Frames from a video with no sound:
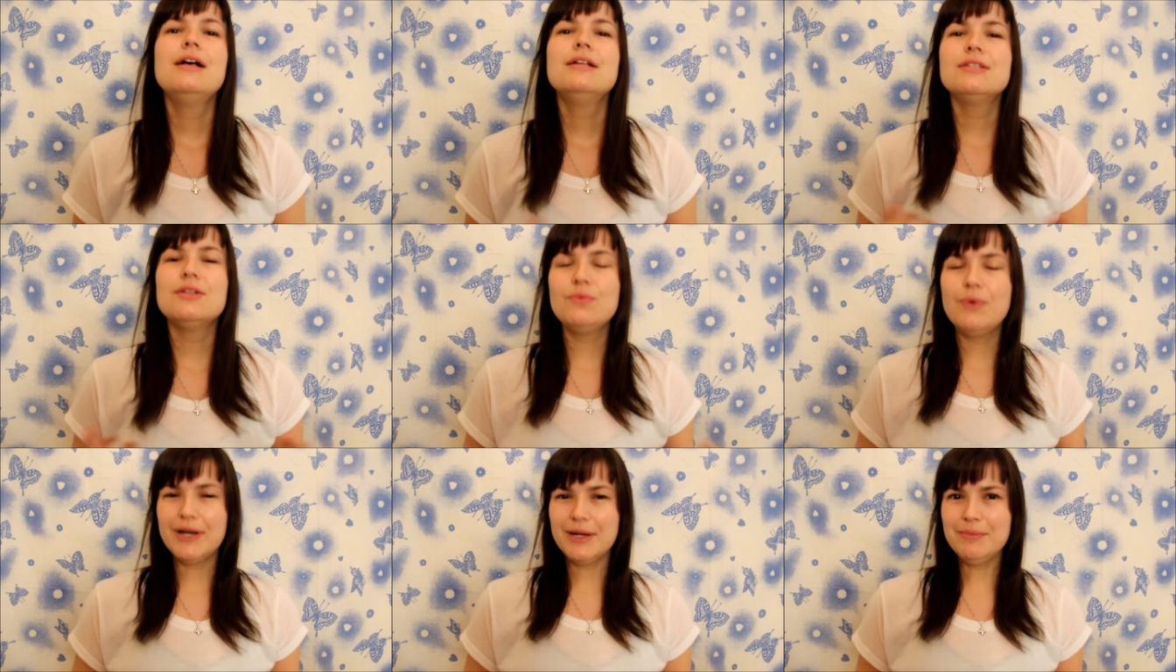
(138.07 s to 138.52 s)

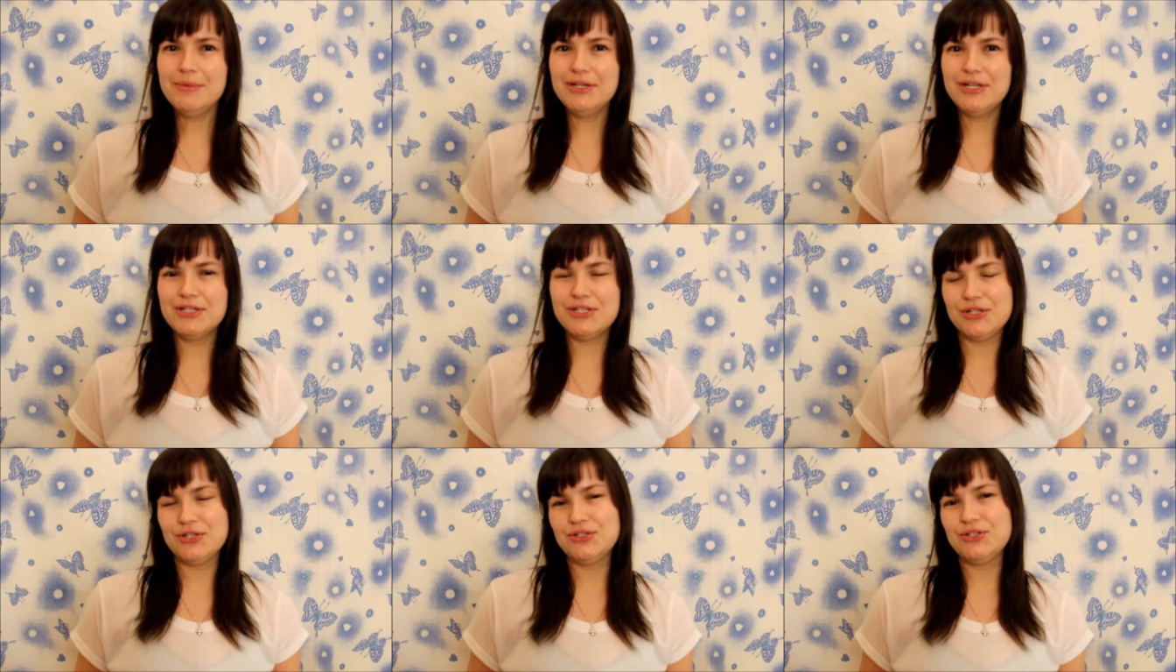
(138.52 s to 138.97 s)
So what I'm
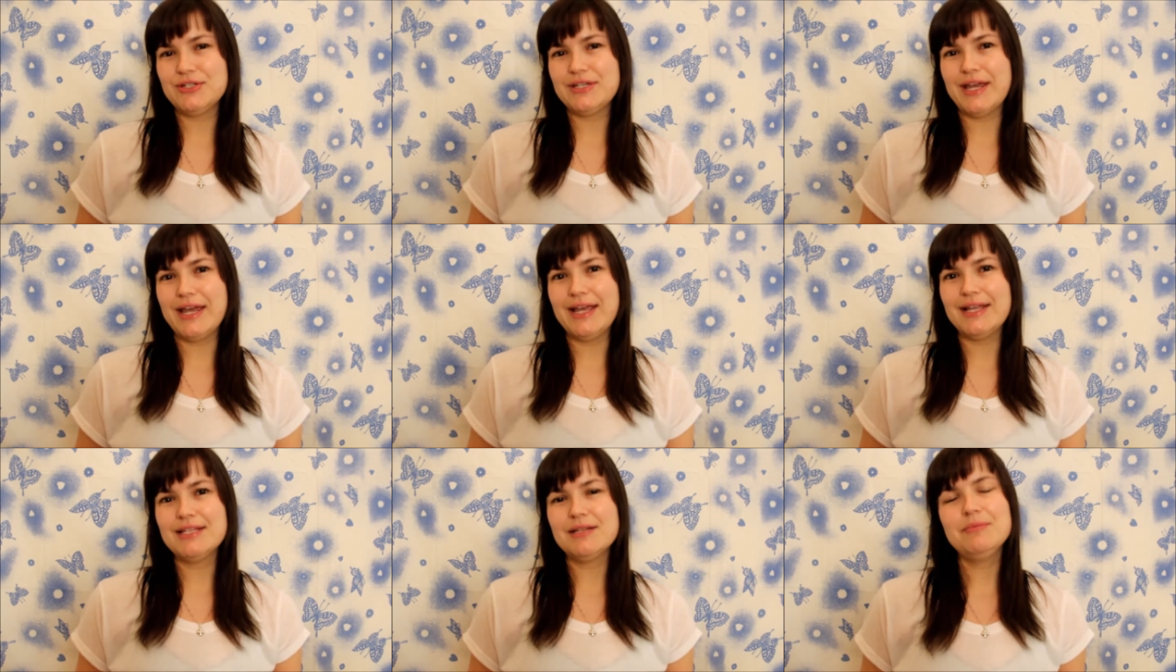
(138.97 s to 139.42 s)
going to do
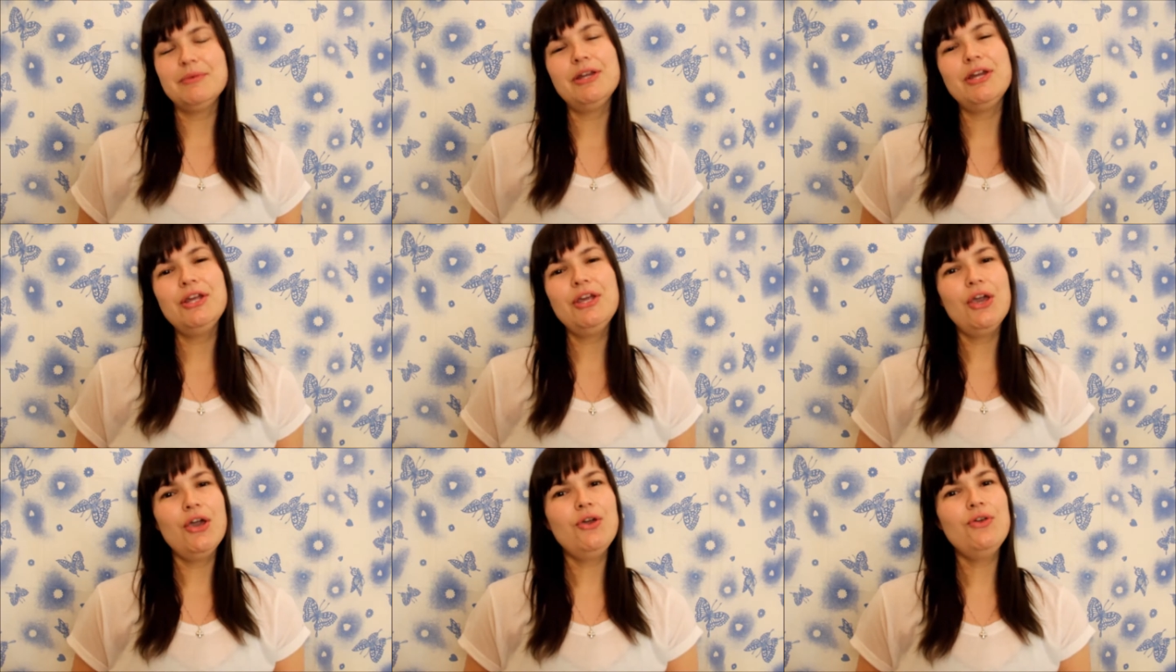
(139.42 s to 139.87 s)
today is I'm
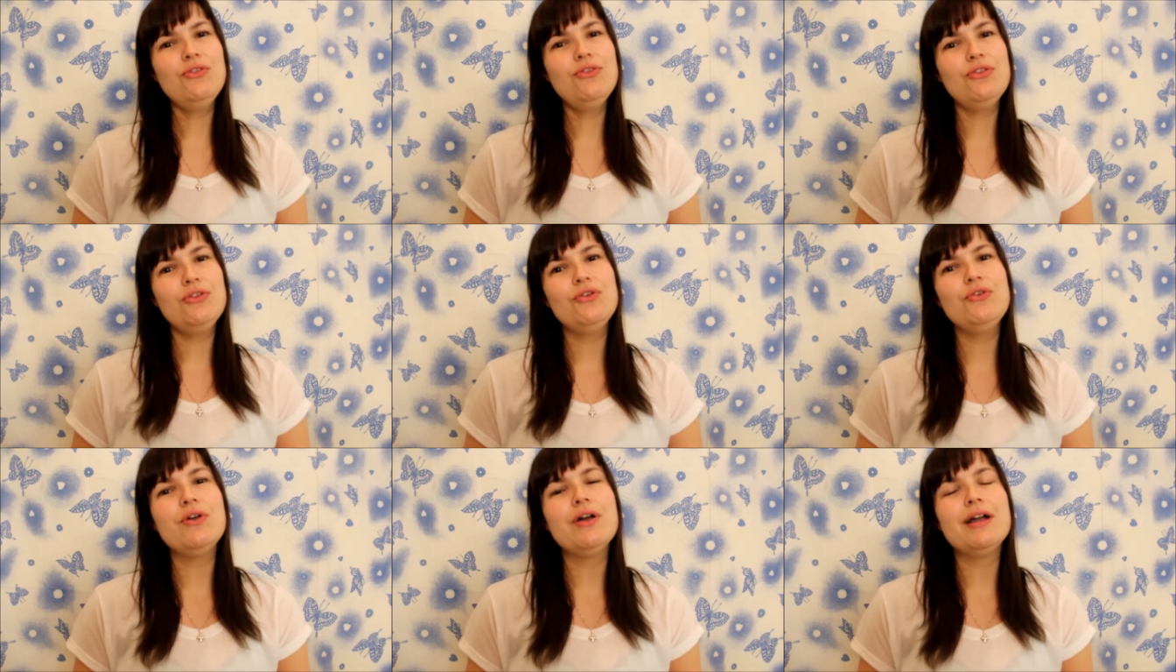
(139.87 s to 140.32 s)
going to go
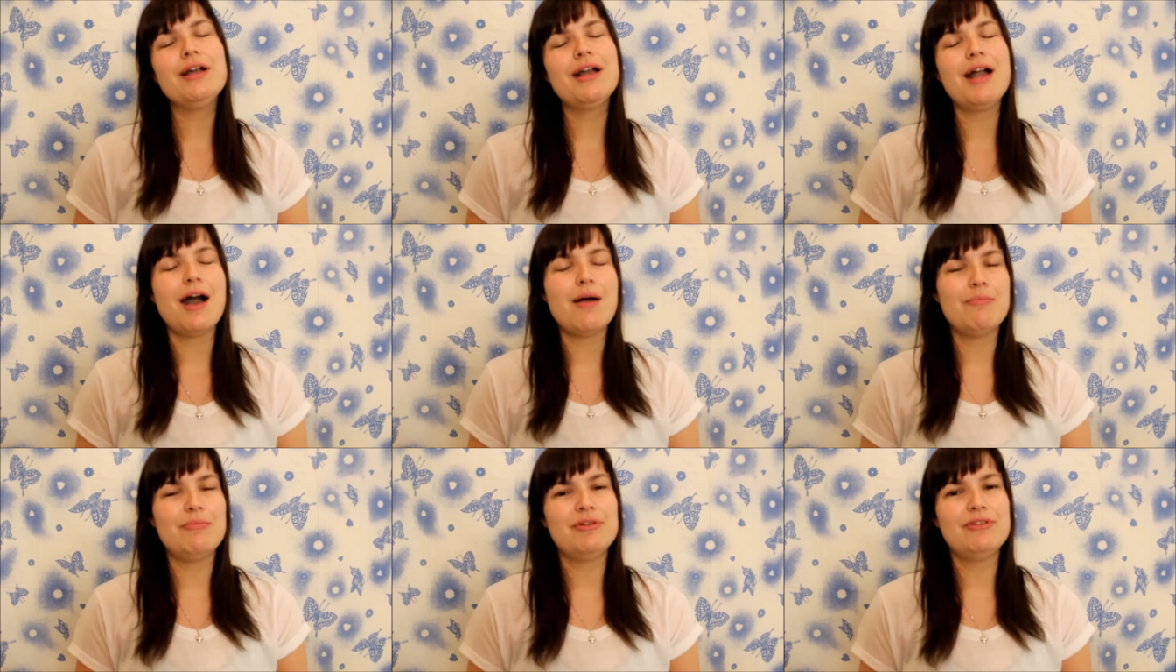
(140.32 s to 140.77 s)
through a
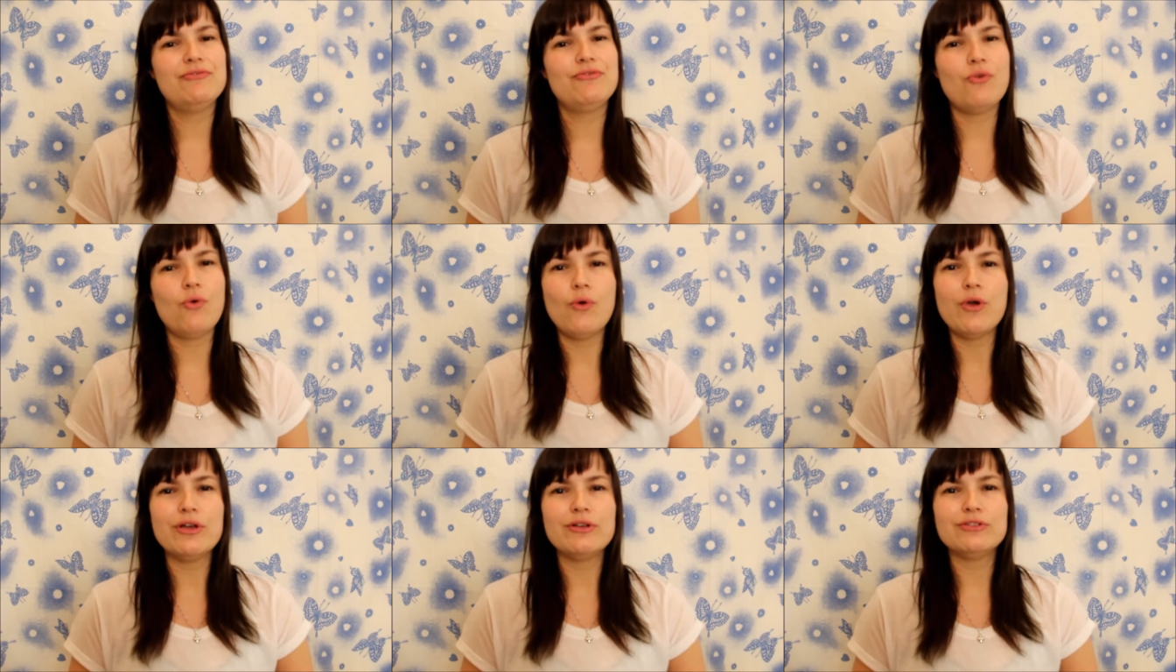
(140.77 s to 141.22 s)
couple
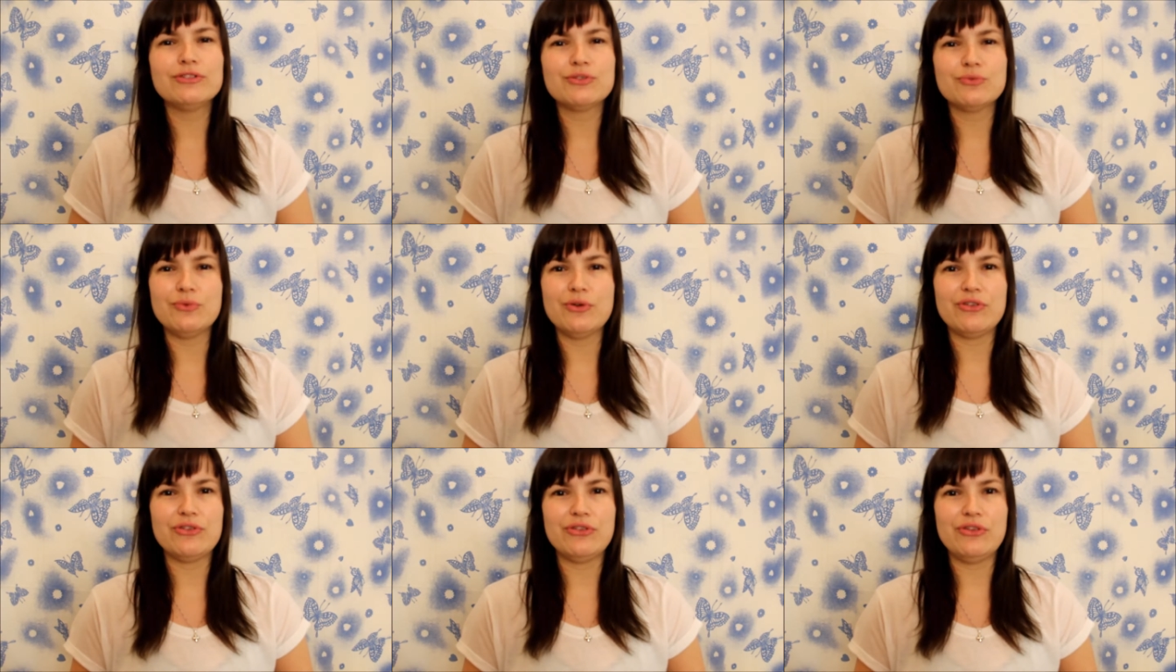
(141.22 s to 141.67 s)
of
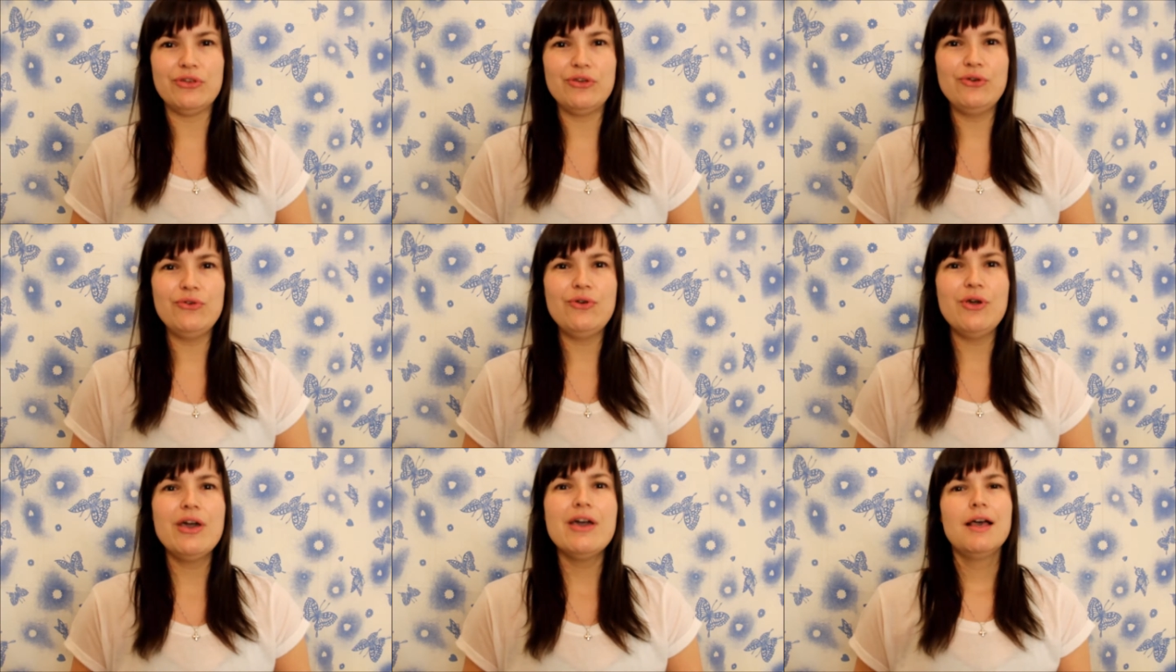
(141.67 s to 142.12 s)
oils with
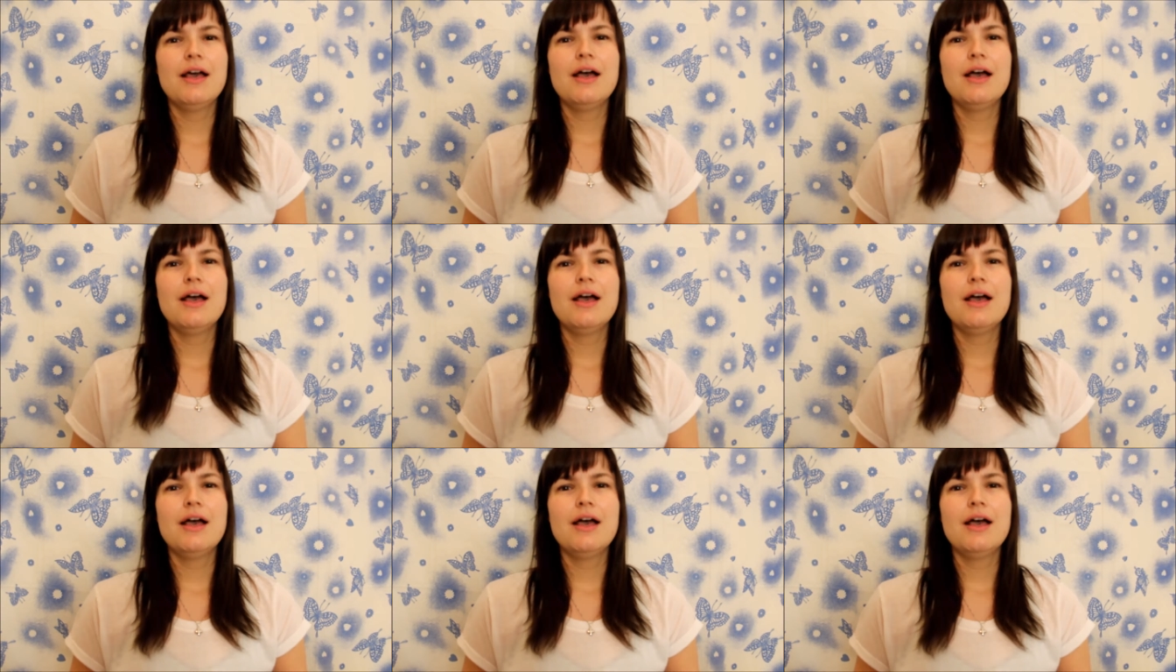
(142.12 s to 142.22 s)
you.